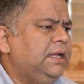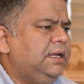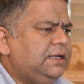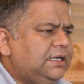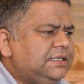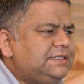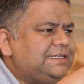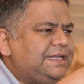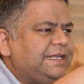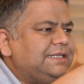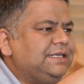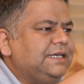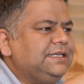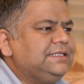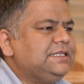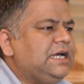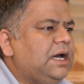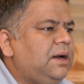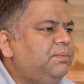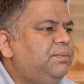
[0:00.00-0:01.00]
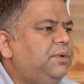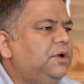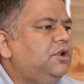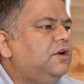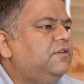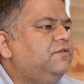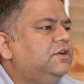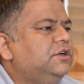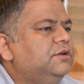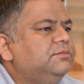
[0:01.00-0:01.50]
Let's take the example
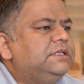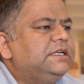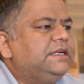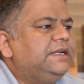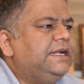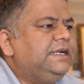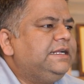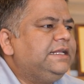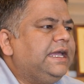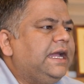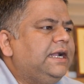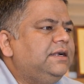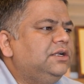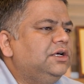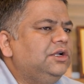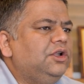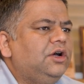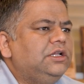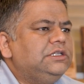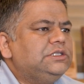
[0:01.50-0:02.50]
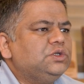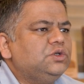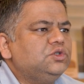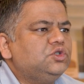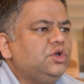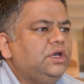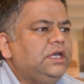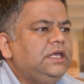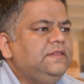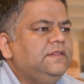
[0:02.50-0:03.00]
of one of the red candle also.
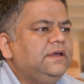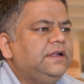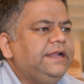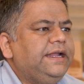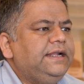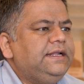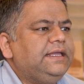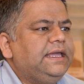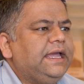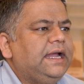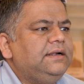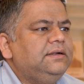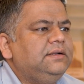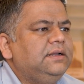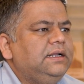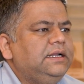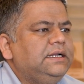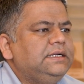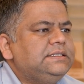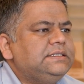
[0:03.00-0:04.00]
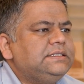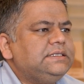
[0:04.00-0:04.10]
So in the red candle, let's